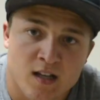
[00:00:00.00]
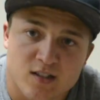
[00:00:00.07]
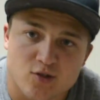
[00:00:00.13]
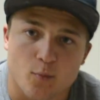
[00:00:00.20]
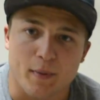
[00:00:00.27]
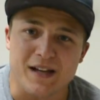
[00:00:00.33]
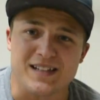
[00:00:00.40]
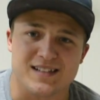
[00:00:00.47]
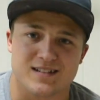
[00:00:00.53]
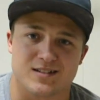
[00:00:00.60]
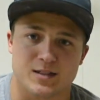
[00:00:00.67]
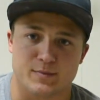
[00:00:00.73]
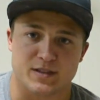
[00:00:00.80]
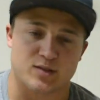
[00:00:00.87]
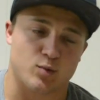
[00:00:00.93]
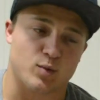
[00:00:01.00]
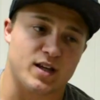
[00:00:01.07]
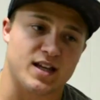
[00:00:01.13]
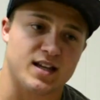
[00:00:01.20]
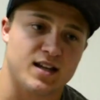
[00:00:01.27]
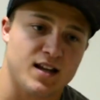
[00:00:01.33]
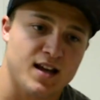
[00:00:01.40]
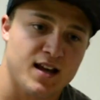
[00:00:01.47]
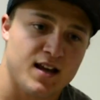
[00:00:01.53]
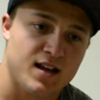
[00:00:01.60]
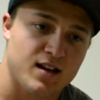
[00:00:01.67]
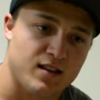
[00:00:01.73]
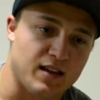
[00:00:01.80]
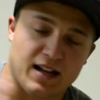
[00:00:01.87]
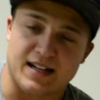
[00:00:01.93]
So basically, between,
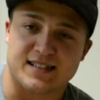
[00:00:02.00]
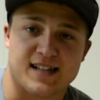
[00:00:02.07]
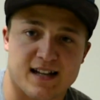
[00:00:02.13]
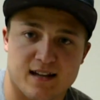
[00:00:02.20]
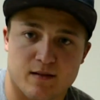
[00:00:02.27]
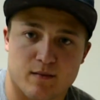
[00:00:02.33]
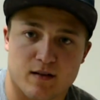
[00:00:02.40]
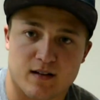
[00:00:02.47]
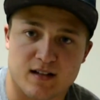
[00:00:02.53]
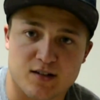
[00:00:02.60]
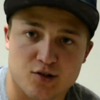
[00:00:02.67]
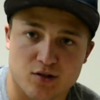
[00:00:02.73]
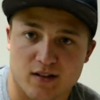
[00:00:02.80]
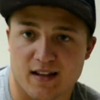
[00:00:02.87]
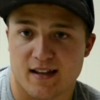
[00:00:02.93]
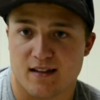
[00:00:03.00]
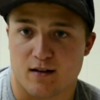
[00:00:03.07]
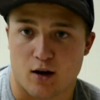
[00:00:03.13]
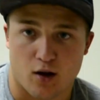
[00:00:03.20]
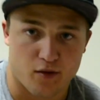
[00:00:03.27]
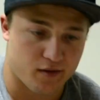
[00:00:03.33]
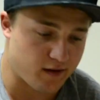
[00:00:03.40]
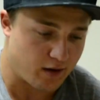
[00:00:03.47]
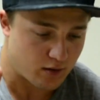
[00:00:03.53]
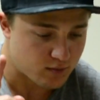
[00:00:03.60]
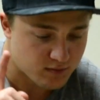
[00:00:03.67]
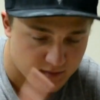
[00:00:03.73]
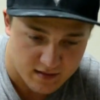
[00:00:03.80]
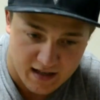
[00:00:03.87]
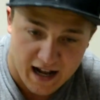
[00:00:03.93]
like I said initially,
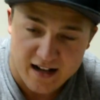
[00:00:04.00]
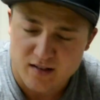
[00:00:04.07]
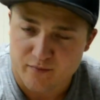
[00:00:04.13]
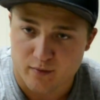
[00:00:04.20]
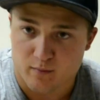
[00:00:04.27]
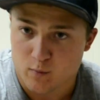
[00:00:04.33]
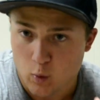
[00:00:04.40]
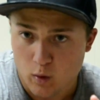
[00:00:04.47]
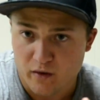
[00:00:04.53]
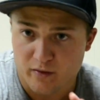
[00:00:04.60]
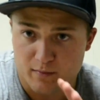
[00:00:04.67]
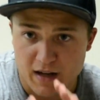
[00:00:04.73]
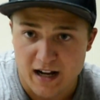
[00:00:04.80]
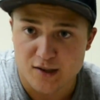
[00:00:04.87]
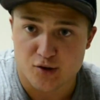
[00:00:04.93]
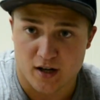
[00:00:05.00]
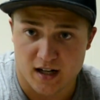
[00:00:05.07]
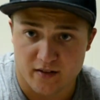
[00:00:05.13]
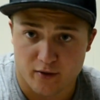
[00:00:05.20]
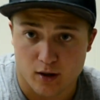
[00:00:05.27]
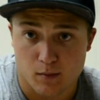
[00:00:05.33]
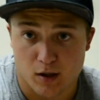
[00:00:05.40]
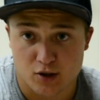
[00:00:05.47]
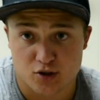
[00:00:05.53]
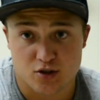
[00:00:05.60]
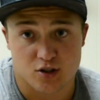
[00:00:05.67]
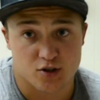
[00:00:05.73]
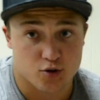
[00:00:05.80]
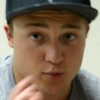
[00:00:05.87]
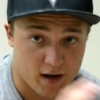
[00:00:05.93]
not going from not training very much
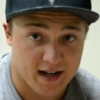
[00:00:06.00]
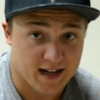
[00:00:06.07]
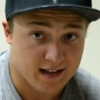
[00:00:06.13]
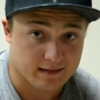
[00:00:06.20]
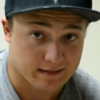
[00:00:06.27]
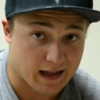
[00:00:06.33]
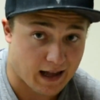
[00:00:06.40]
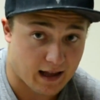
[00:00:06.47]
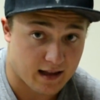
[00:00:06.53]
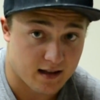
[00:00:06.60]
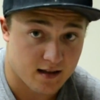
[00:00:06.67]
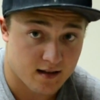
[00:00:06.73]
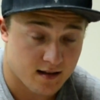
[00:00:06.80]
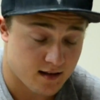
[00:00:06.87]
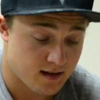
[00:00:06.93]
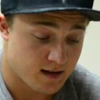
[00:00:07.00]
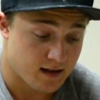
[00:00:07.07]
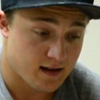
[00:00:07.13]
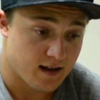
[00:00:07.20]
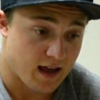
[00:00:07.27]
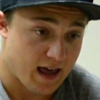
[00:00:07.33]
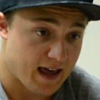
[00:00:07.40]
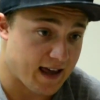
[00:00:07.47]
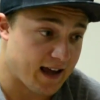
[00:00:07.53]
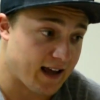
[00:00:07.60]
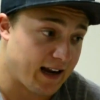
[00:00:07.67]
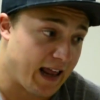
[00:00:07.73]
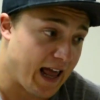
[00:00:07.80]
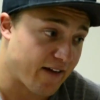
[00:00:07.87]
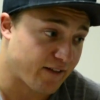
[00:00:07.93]
to training a lot,
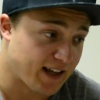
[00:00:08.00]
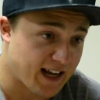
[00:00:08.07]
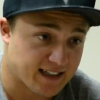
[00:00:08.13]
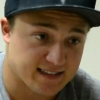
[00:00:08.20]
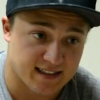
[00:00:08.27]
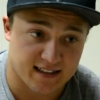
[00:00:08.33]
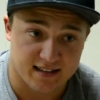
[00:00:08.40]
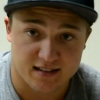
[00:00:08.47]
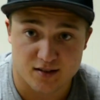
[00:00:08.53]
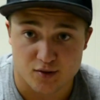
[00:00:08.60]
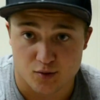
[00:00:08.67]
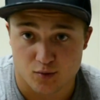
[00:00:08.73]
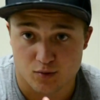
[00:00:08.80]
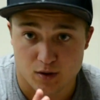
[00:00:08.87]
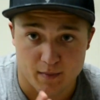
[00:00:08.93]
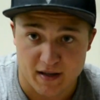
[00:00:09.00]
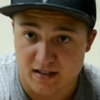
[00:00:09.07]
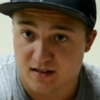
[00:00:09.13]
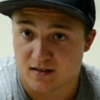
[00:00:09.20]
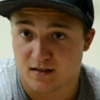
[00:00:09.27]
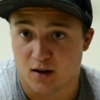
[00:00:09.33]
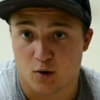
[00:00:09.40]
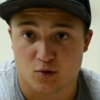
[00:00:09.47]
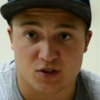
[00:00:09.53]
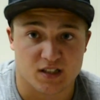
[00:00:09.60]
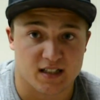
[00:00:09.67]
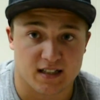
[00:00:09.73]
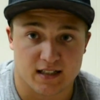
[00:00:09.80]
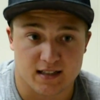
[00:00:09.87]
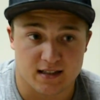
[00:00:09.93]
and having access to the best
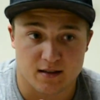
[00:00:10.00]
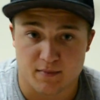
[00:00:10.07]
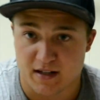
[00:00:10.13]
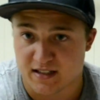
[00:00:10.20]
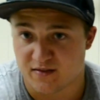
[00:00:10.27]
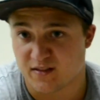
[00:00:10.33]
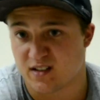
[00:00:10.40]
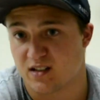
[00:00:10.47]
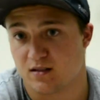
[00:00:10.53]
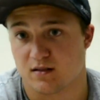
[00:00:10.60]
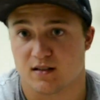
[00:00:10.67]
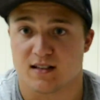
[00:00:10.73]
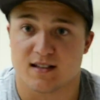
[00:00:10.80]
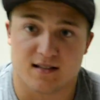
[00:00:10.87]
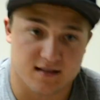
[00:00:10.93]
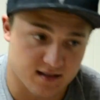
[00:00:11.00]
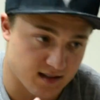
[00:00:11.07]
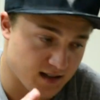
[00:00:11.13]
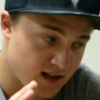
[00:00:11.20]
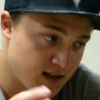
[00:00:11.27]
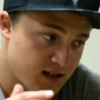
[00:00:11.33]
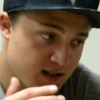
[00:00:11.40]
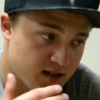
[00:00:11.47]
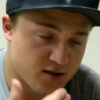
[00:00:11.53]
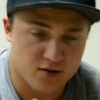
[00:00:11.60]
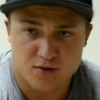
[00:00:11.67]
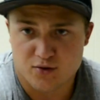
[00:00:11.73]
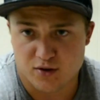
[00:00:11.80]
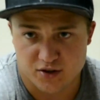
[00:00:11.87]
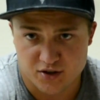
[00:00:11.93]
coaching and the best facilities and your
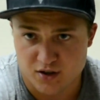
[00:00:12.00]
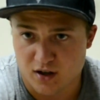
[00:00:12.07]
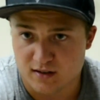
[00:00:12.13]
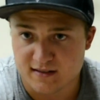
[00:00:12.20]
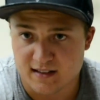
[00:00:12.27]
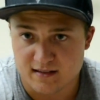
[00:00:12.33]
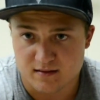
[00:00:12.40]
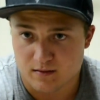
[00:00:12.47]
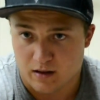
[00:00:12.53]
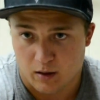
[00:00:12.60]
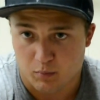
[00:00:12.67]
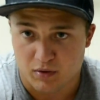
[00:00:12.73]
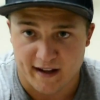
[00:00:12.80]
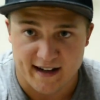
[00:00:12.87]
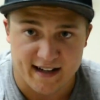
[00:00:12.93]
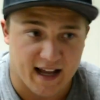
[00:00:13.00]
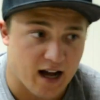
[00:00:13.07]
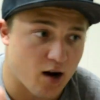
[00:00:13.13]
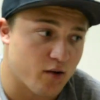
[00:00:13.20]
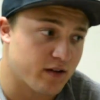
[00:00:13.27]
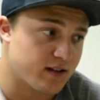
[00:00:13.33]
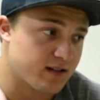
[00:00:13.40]
nutrition all, you know, planned out